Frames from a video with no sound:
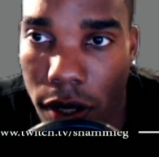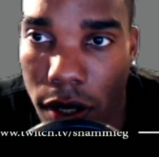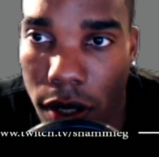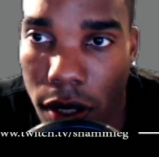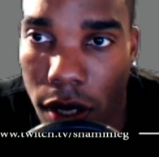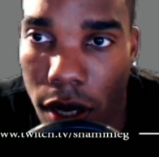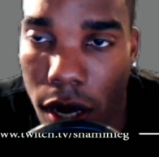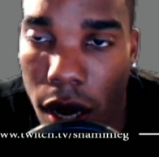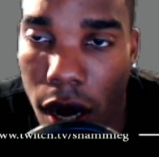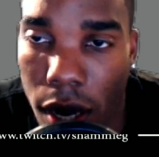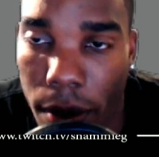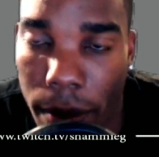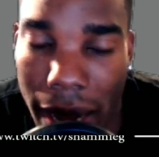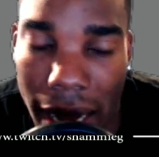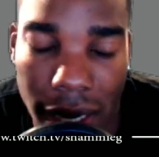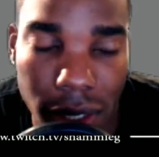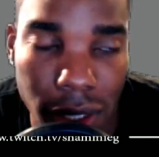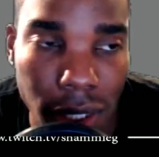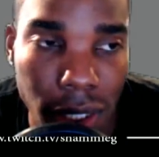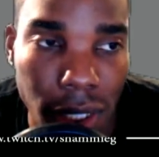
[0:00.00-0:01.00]

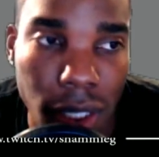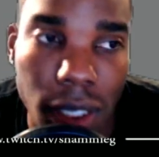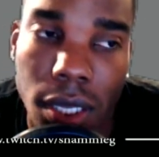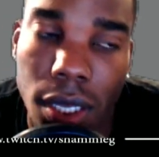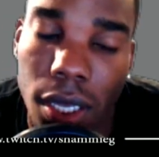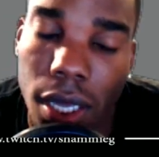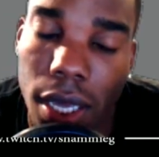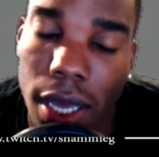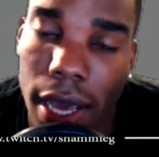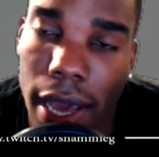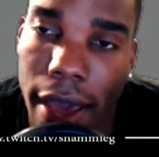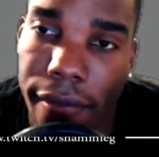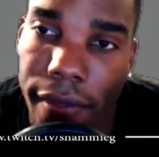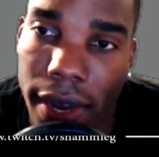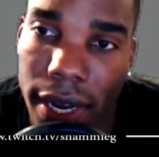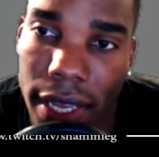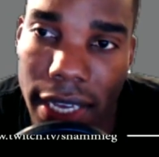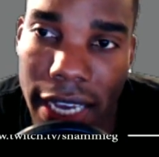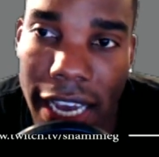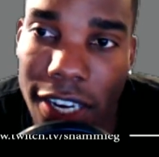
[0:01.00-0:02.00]
automatically, and then
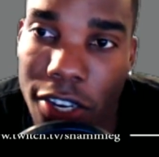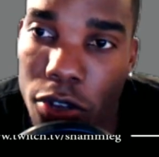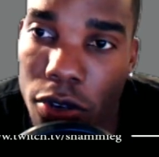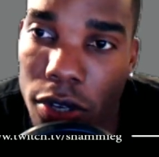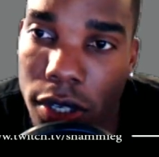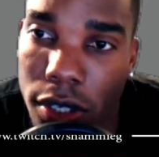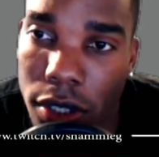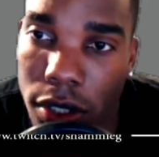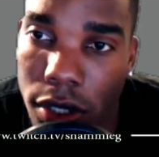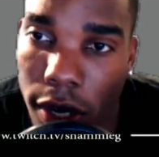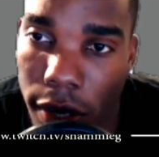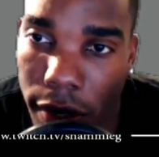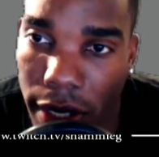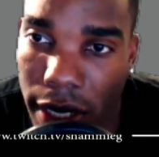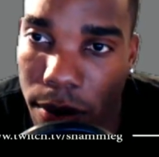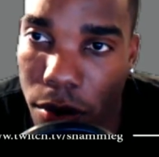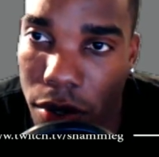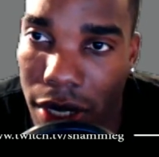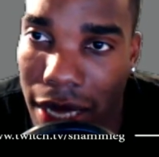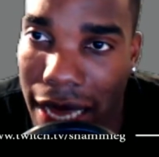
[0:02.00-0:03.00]
again you can target him
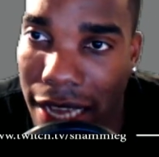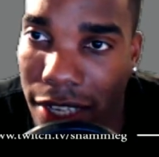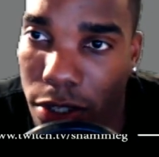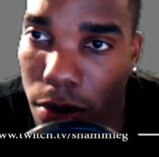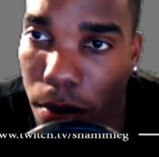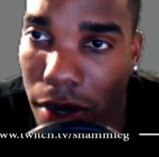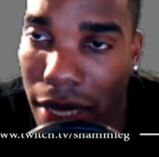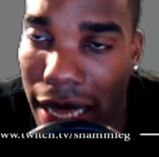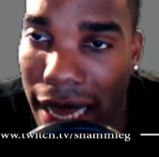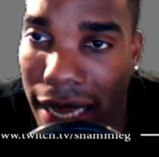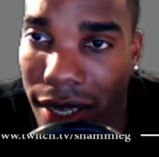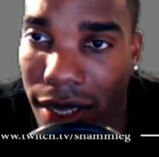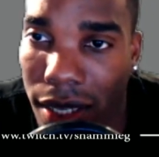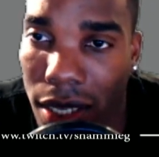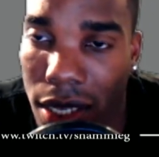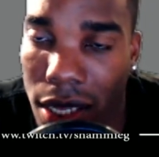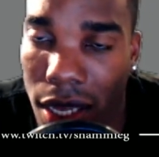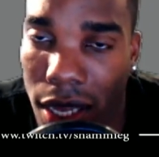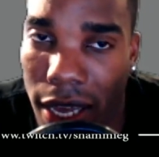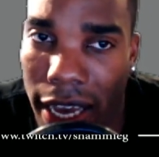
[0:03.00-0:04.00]
with Castle Black
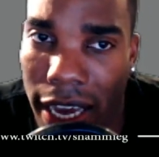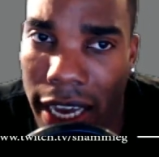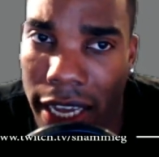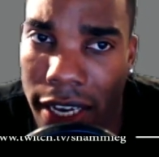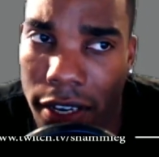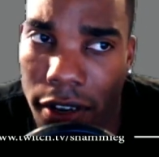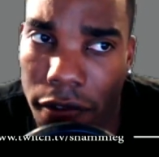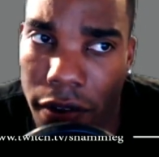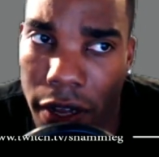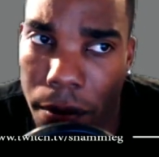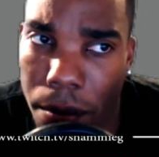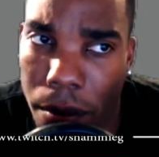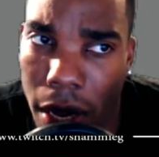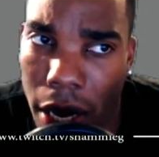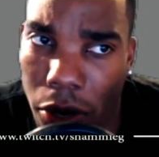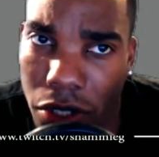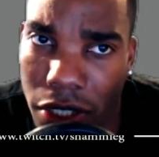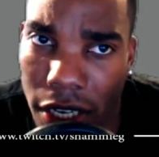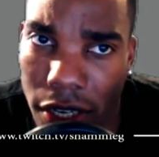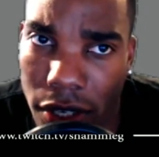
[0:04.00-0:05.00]
and defend power
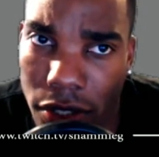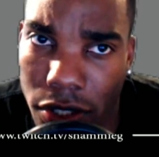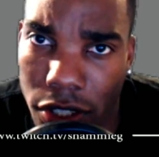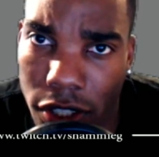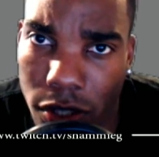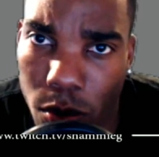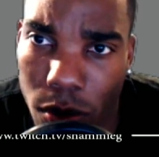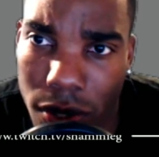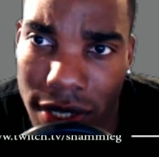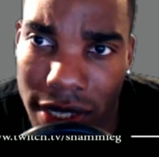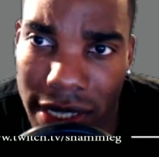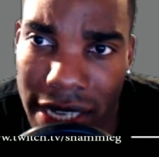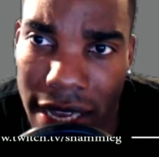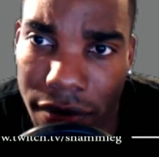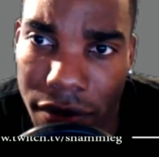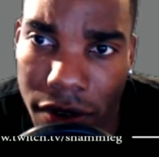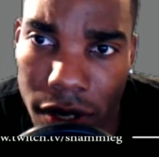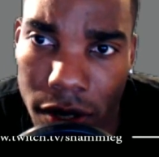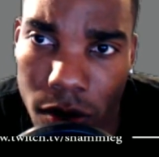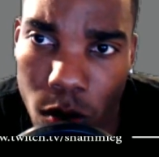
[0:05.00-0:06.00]
challenges with
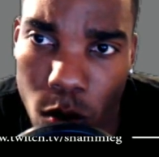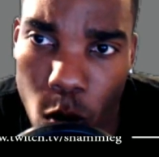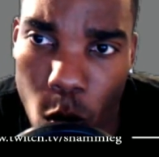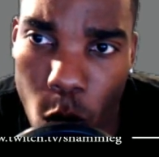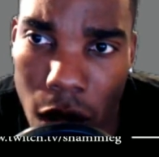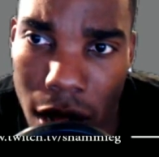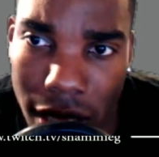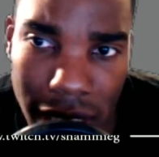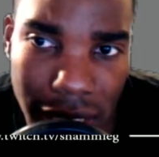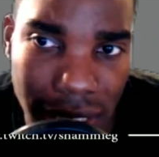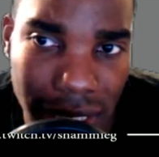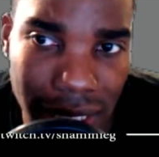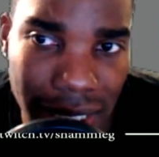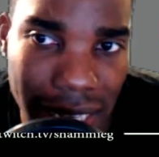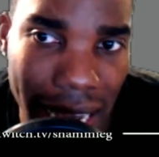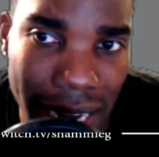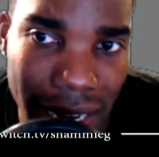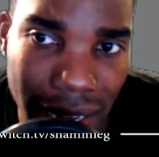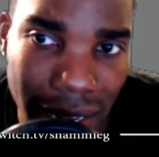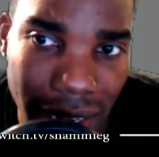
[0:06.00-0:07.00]
7 while he's
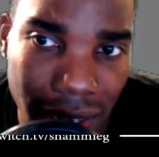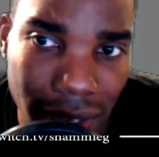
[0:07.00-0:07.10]
standing.